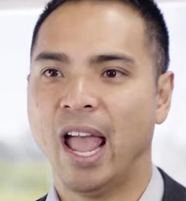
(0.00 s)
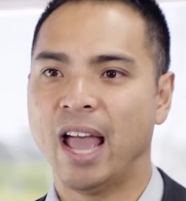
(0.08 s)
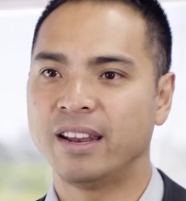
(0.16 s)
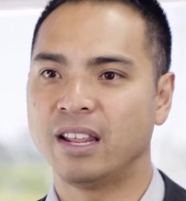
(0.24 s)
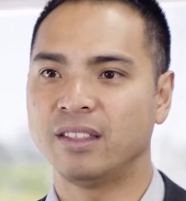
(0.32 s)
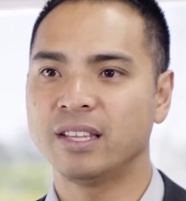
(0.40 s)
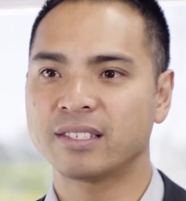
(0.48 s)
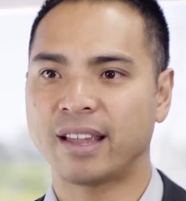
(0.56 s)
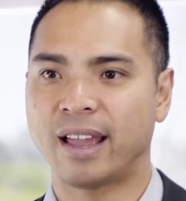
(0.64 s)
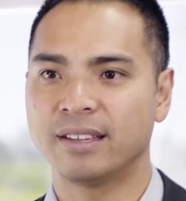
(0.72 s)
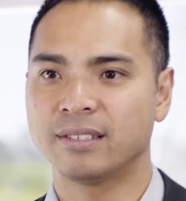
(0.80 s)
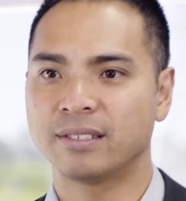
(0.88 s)
And in this
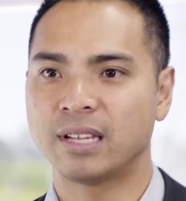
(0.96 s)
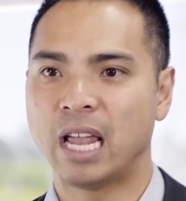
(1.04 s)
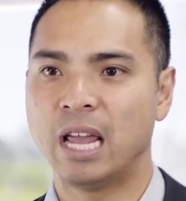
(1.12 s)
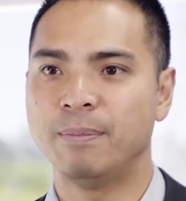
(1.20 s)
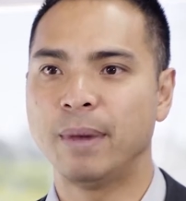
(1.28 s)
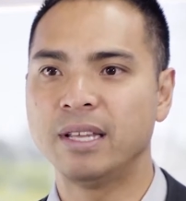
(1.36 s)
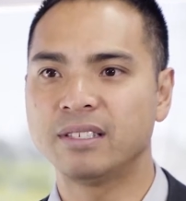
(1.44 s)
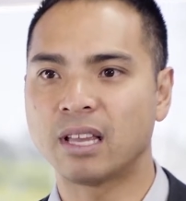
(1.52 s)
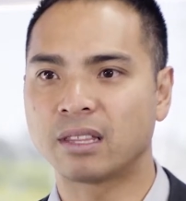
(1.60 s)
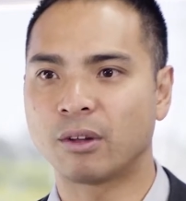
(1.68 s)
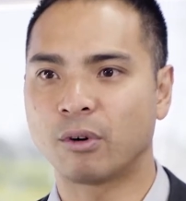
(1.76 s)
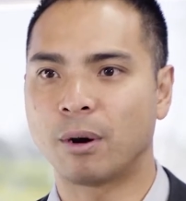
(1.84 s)
case, it means
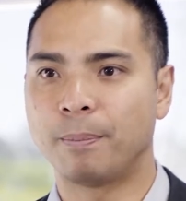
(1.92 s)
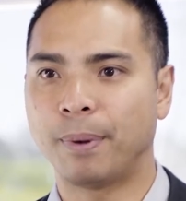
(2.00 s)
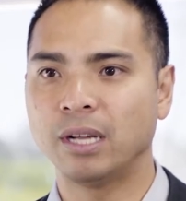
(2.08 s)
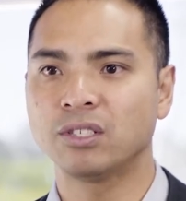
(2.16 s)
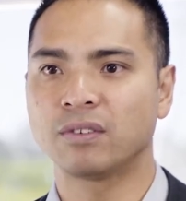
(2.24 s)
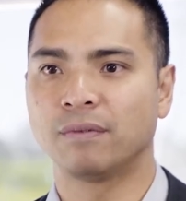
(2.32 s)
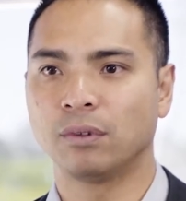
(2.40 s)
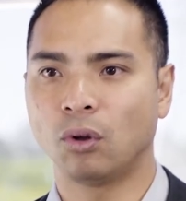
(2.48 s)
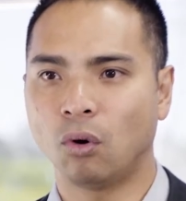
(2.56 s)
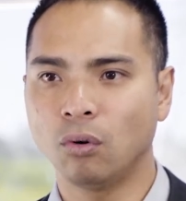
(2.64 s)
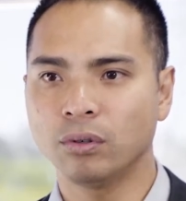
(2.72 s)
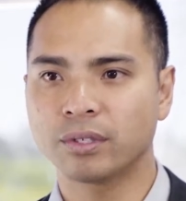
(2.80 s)
that there are a bunch of
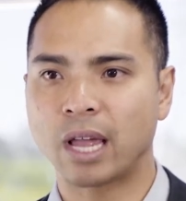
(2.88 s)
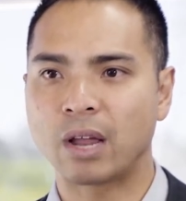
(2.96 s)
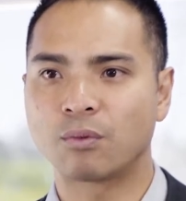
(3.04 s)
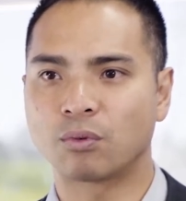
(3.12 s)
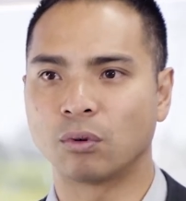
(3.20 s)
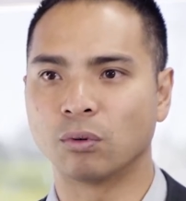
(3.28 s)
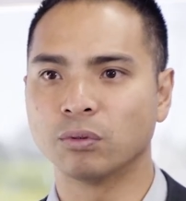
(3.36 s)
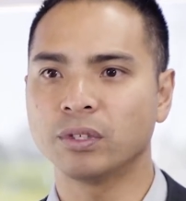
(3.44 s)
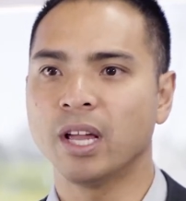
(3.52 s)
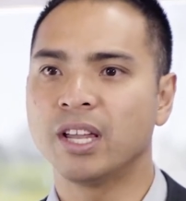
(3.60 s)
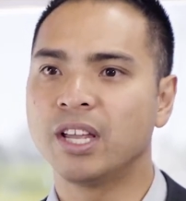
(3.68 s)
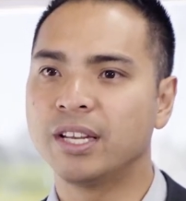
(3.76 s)
laws and
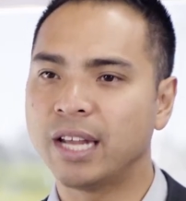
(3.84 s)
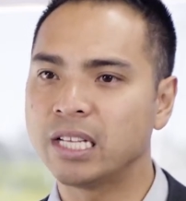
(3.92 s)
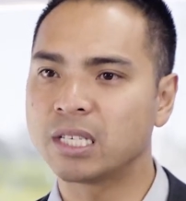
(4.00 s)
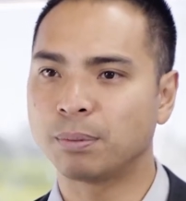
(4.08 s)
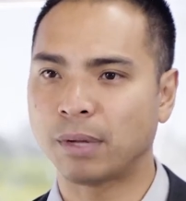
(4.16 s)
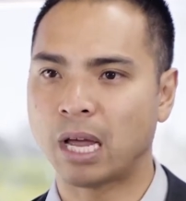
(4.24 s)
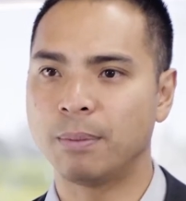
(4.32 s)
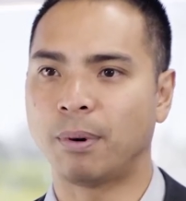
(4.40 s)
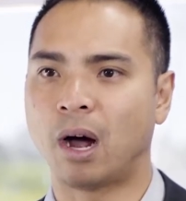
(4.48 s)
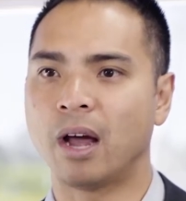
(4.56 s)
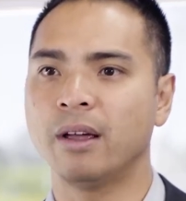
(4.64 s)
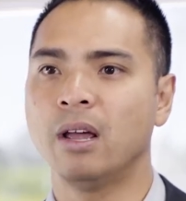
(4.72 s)
rules you need to play
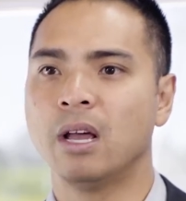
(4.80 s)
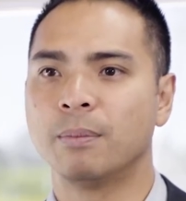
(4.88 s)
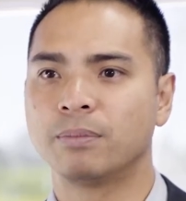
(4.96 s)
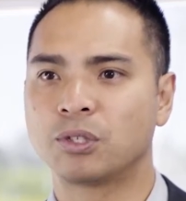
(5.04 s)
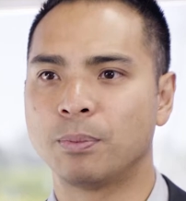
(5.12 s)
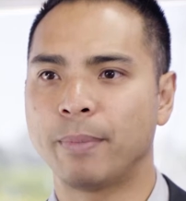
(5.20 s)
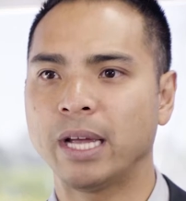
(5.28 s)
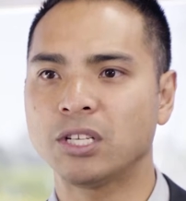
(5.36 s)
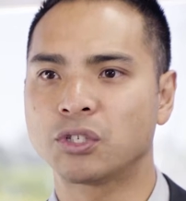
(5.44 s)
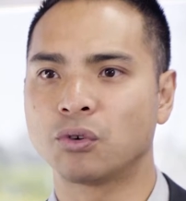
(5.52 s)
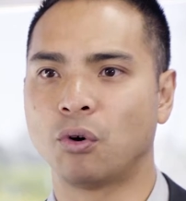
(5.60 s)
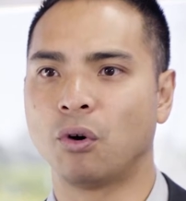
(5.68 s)
by to make
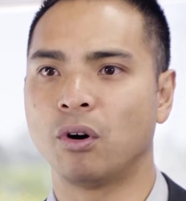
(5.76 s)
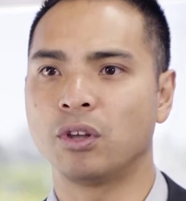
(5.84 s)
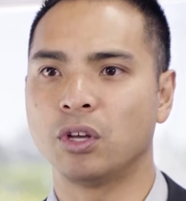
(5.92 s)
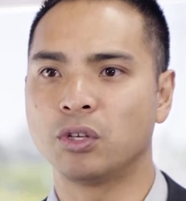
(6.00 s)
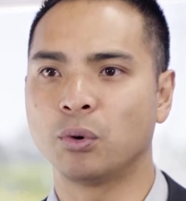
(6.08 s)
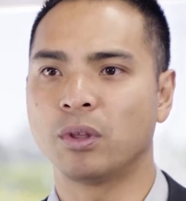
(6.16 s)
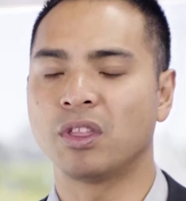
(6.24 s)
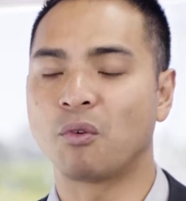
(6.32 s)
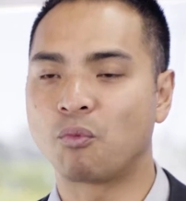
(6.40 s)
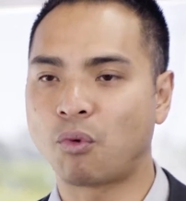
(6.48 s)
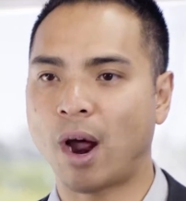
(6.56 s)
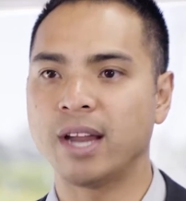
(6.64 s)
sure you're doing the
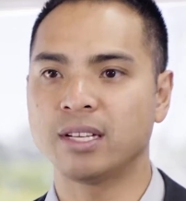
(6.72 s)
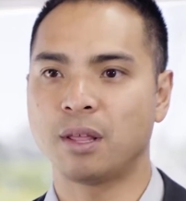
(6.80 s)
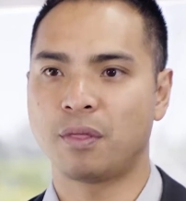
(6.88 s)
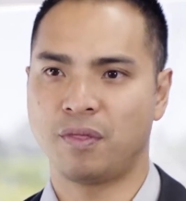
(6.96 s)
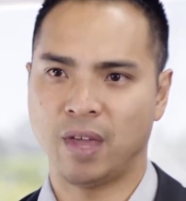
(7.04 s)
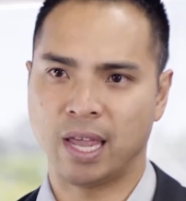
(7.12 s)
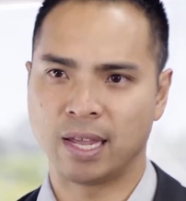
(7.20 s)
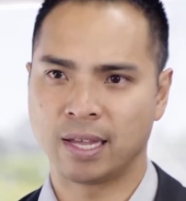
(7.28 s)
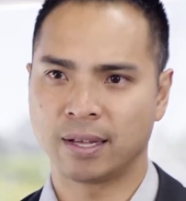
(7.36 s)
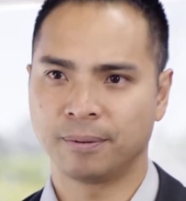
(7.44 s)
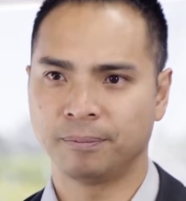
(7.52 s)
right thing.